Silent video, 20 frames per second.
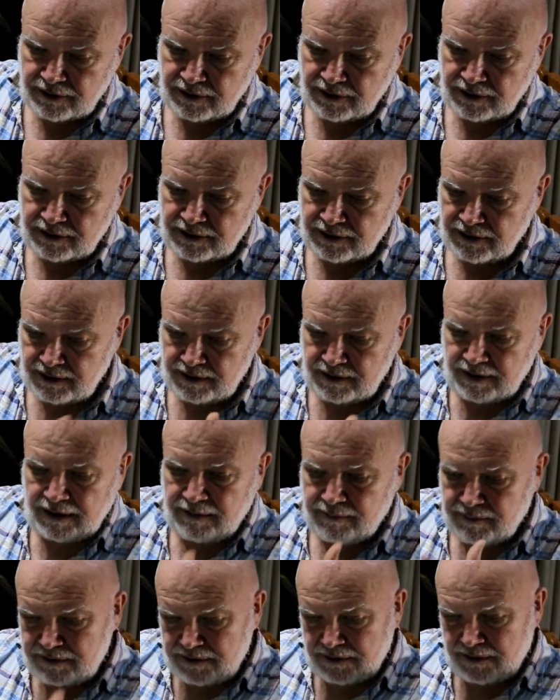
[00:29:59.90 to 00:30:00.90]
and
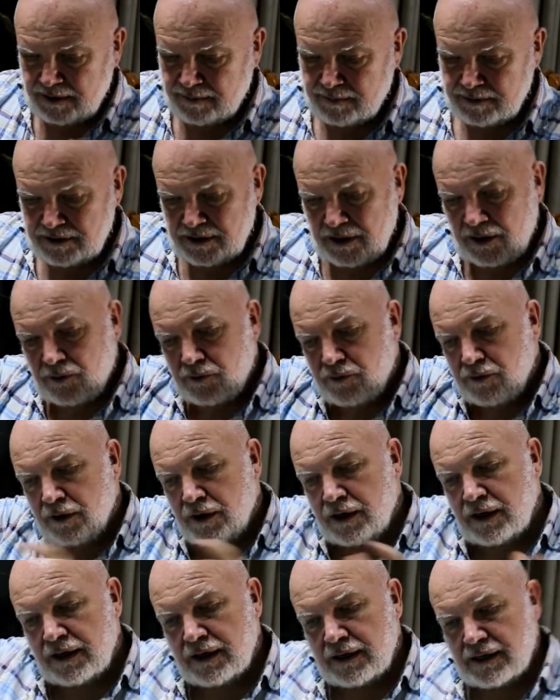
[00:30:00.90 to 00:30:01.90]
there was a whole
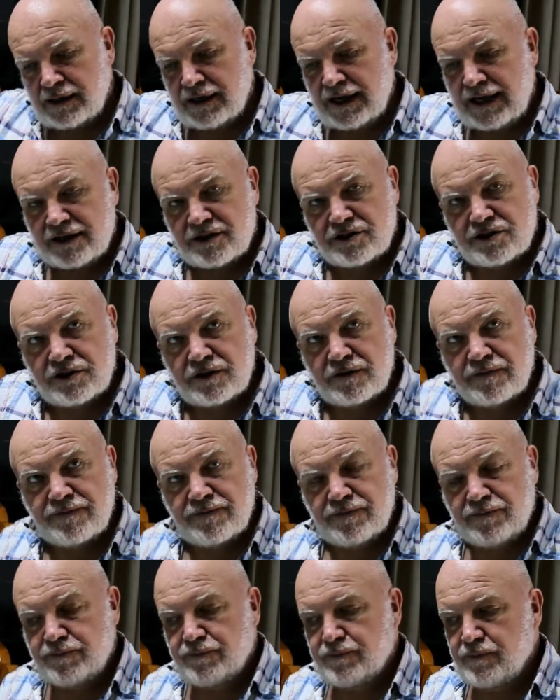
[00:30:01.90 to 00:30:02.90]
collection of
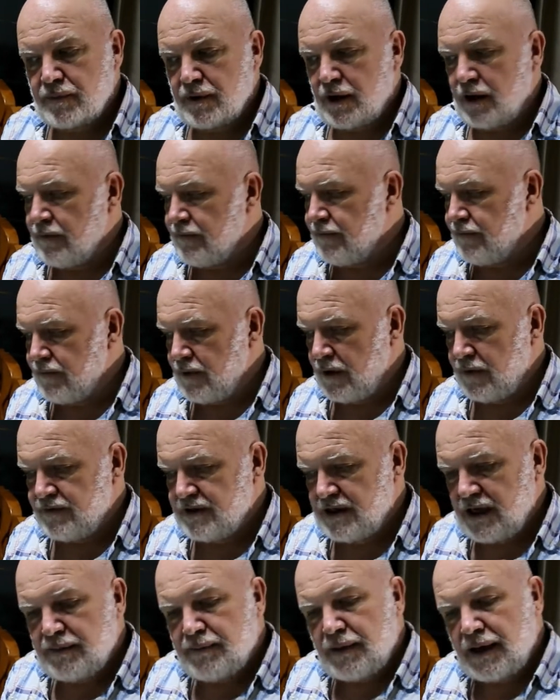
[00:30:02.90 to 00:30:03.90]

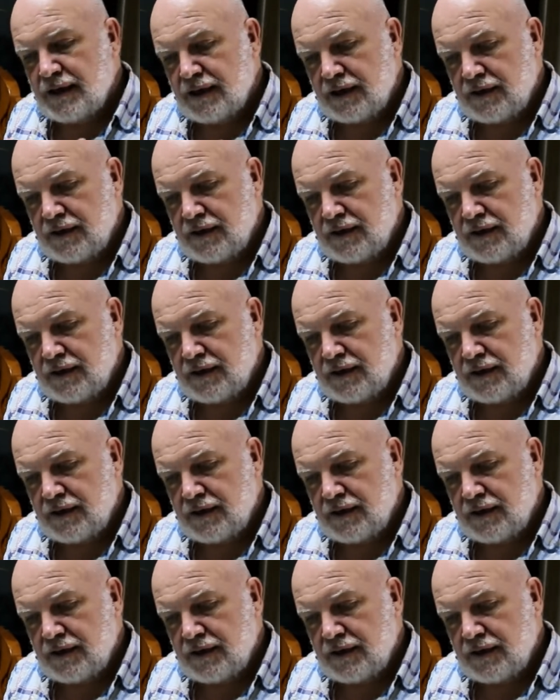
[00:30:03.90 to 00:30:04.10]
shamanic